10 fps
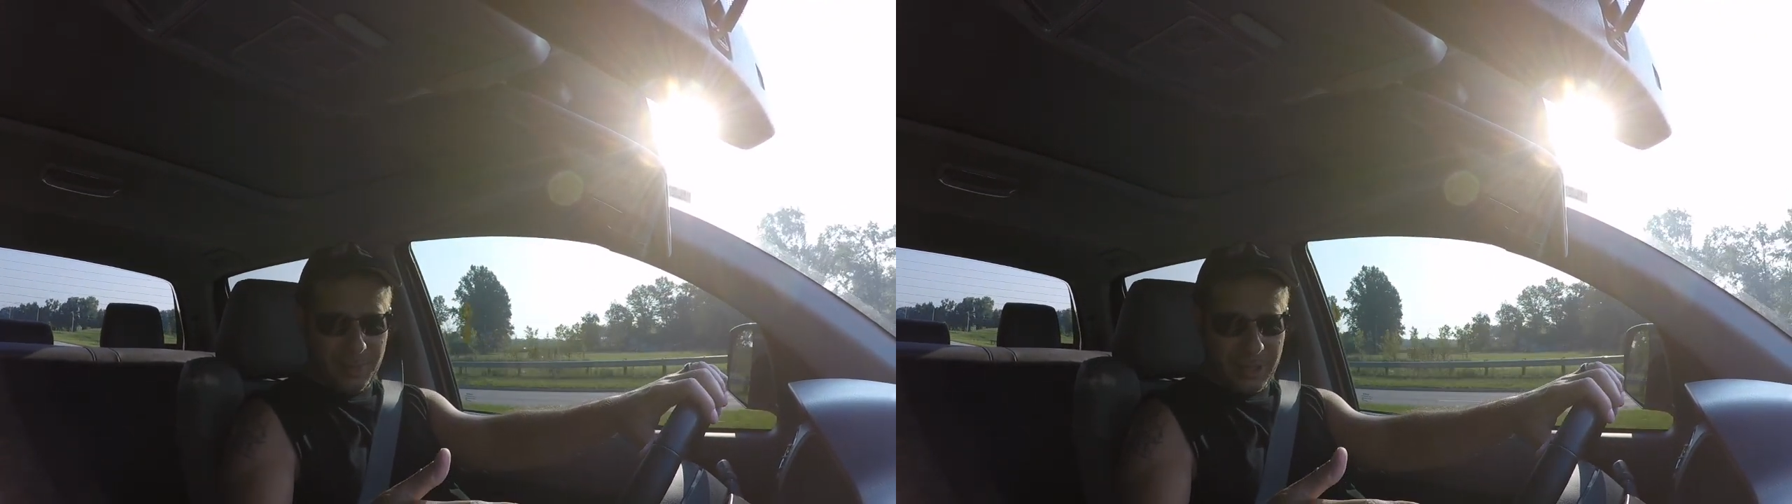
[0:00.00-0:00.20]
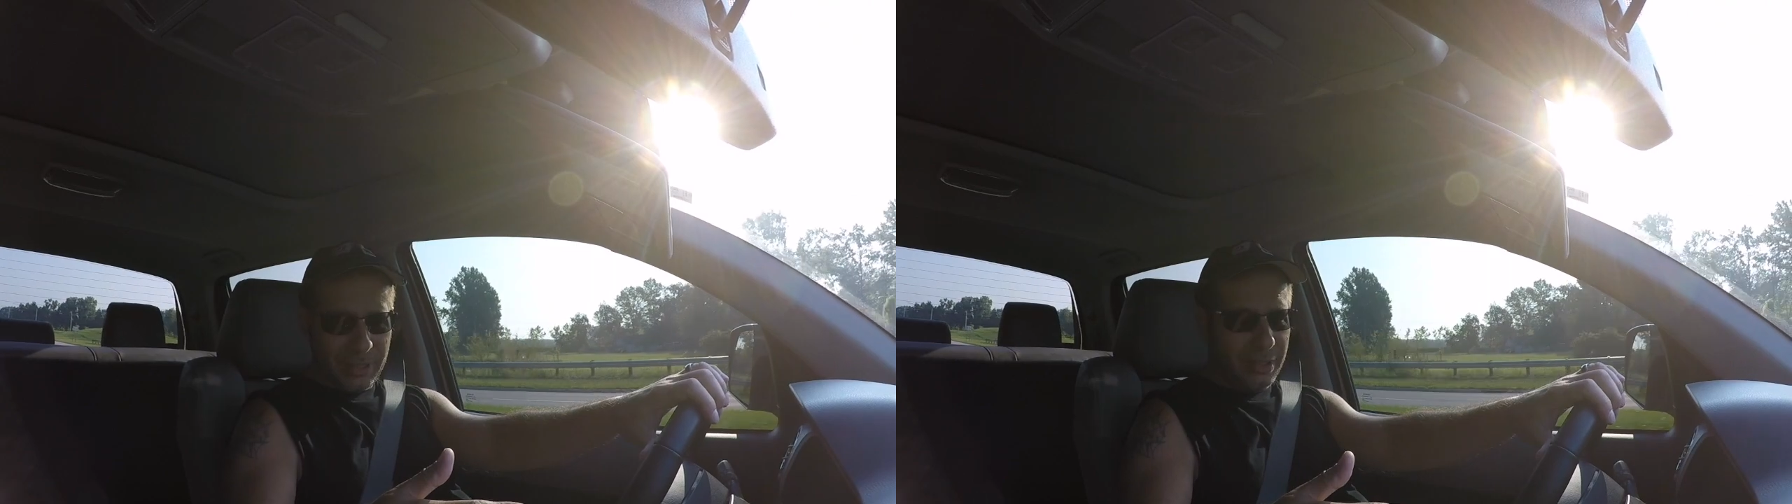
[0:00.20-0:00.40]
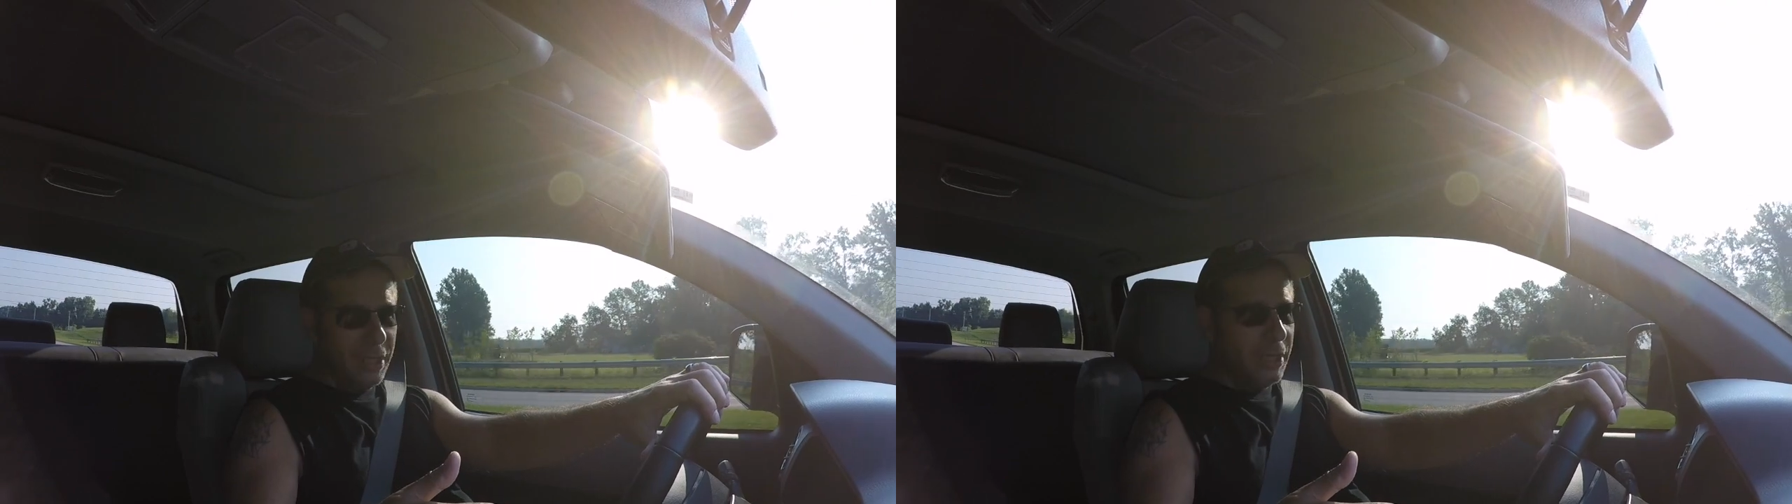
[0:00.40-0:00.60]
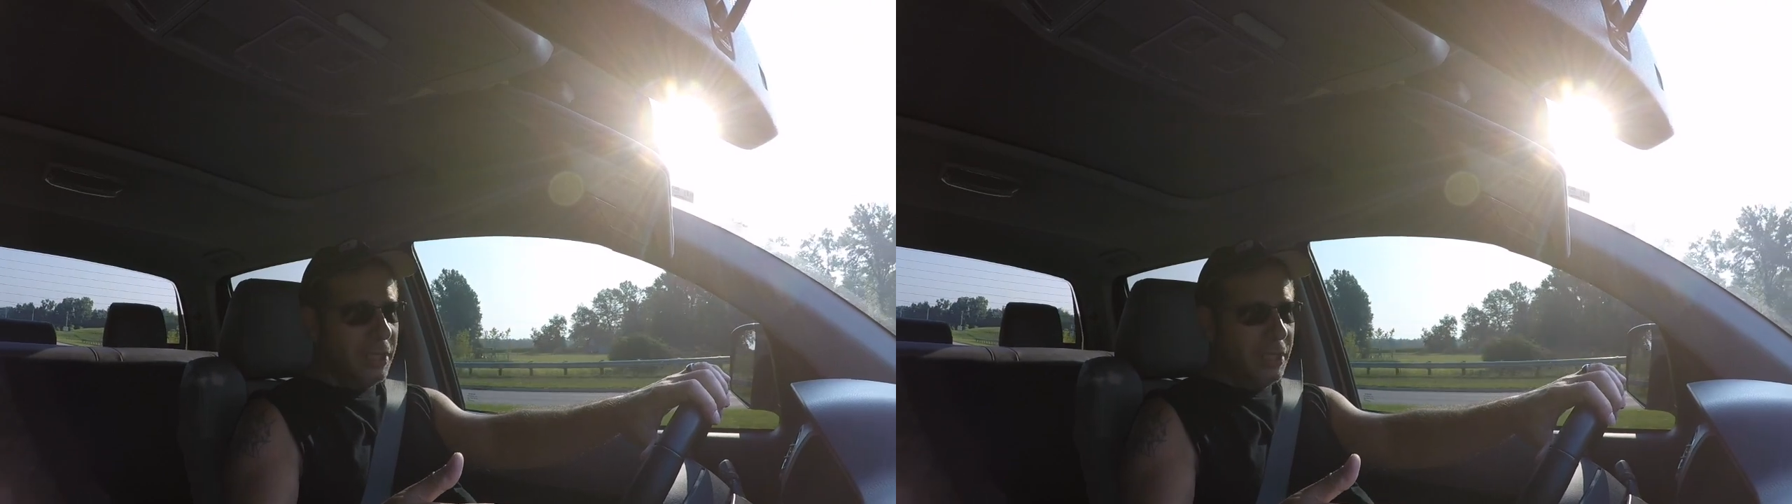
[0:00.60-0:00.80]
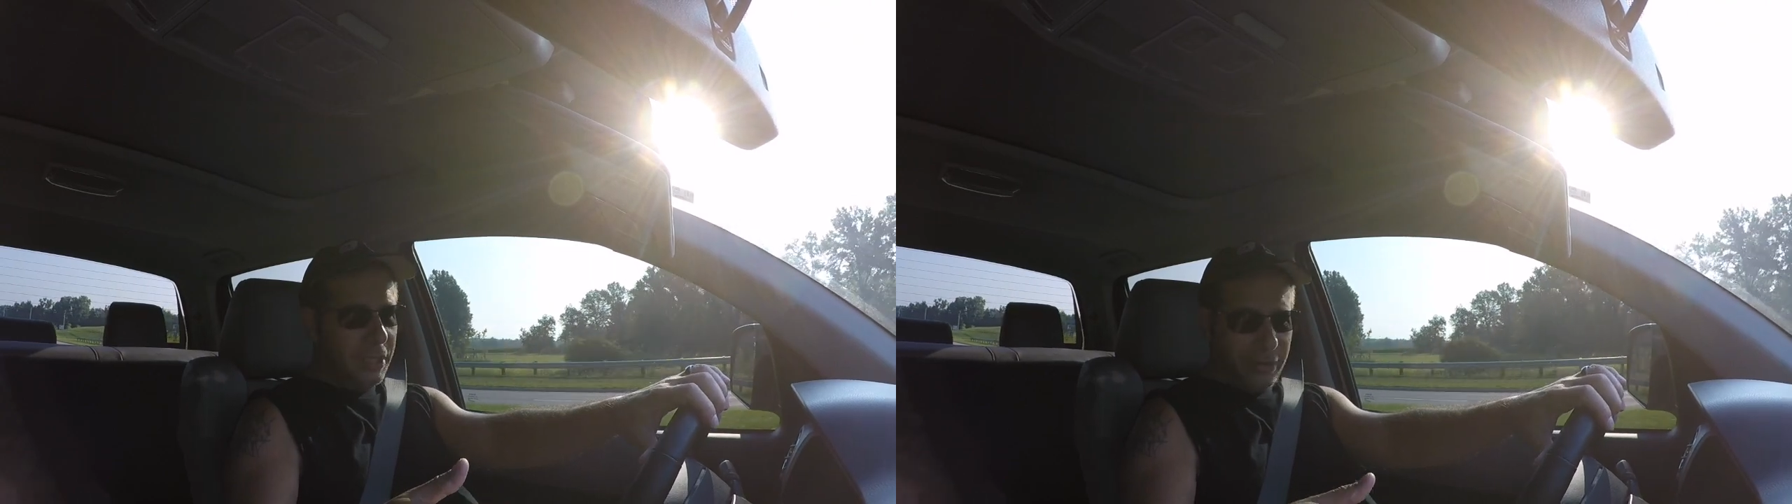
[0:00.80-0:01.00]

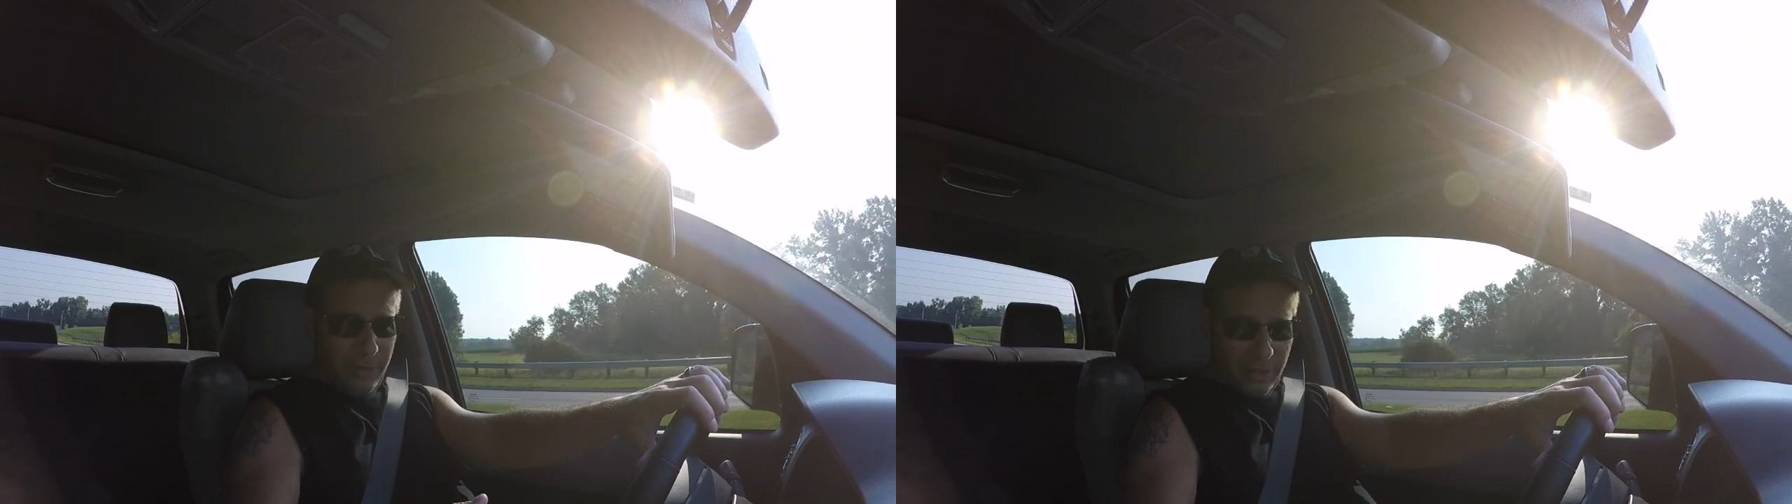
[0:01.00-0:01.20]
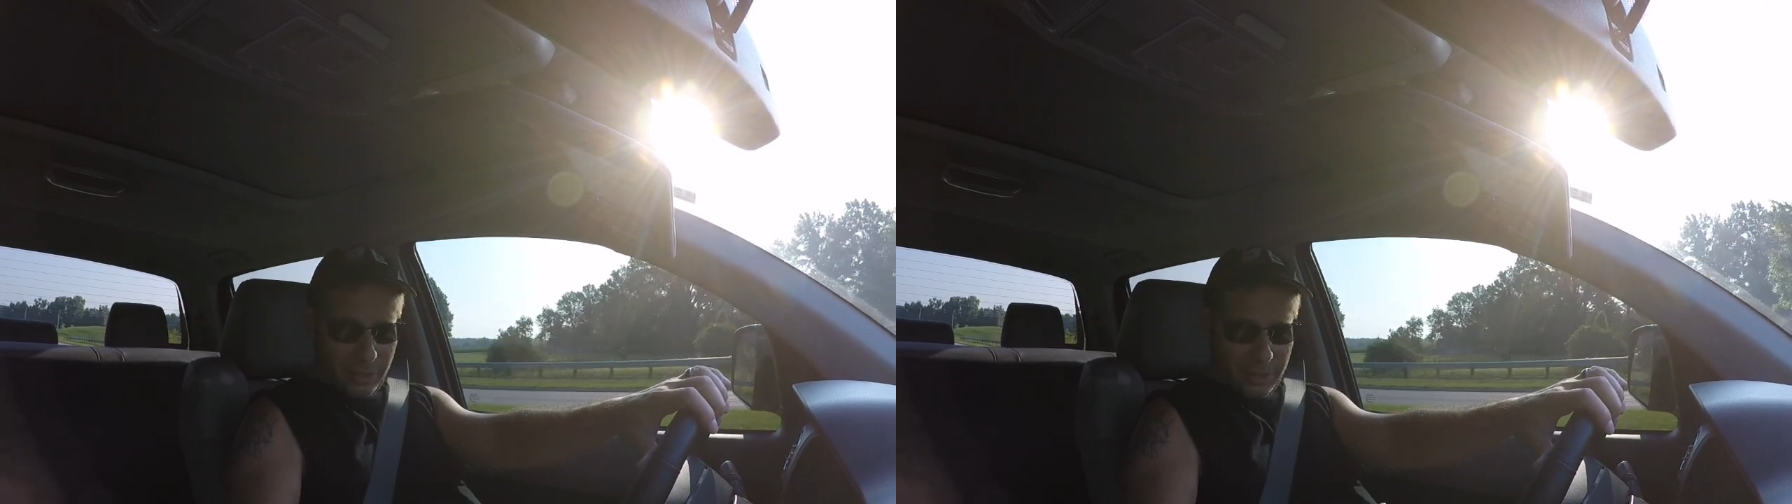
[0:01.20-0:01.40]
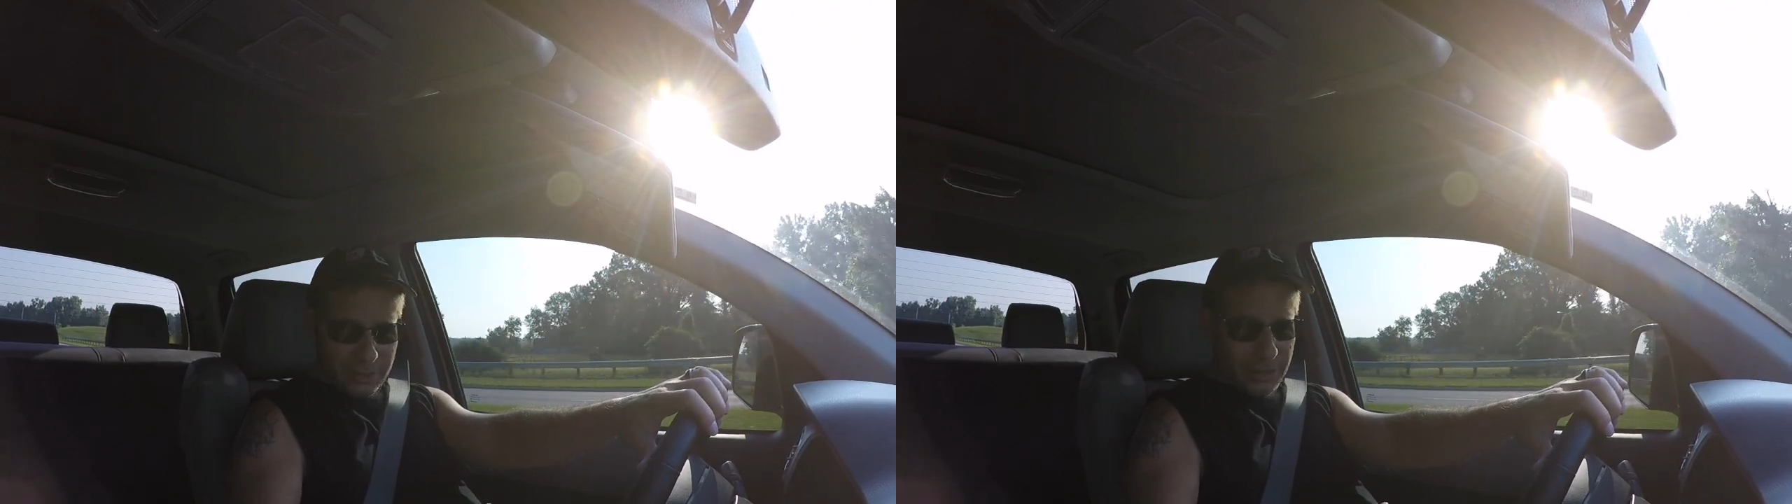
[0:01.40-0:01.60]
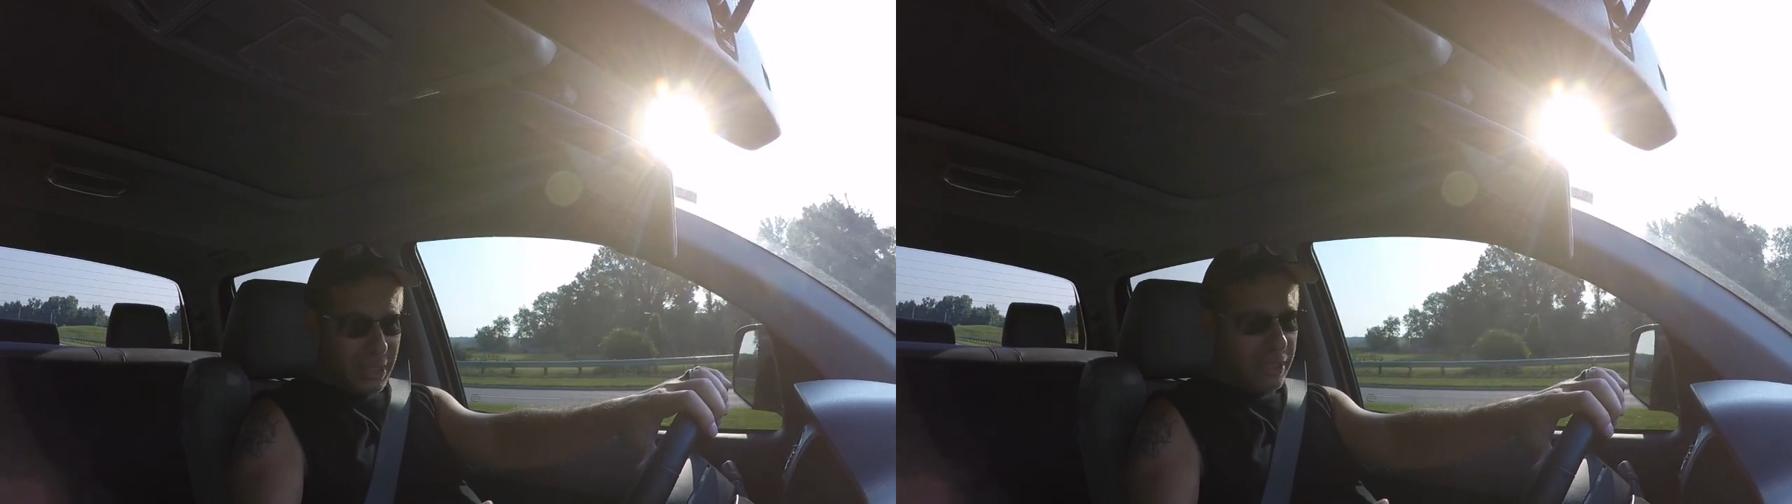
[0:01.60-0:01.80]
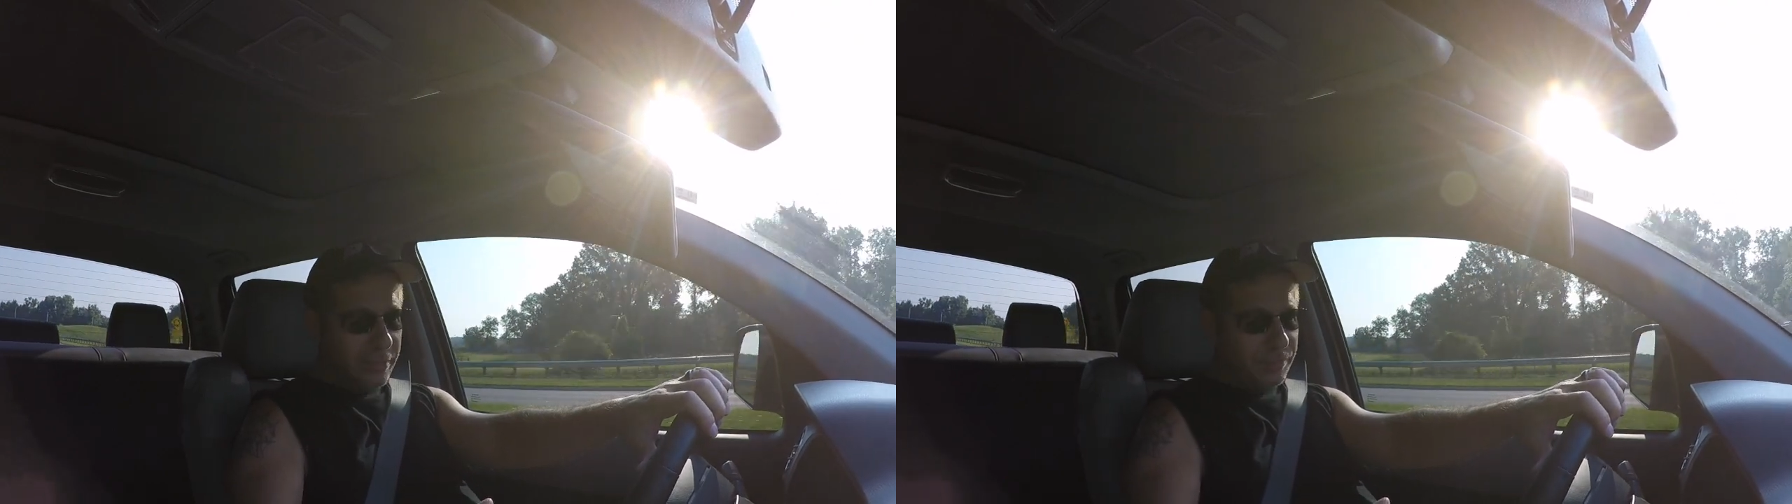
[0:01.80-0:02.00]
and there is
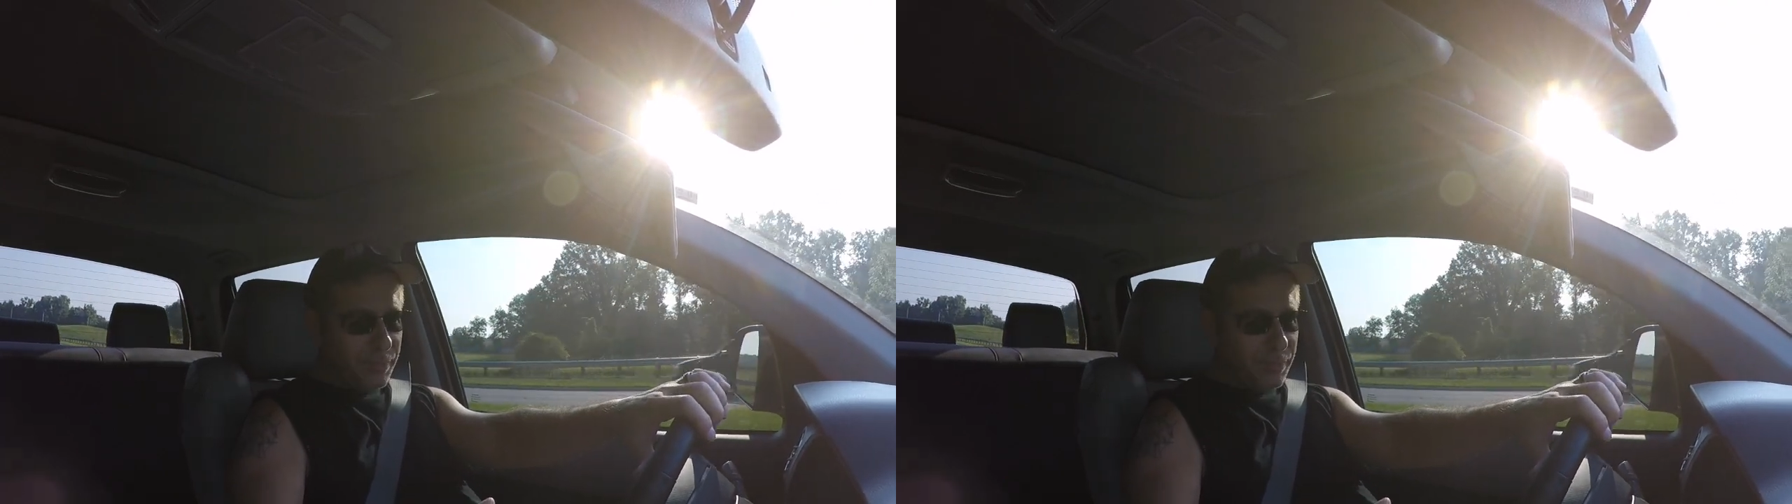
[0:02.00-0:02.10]
a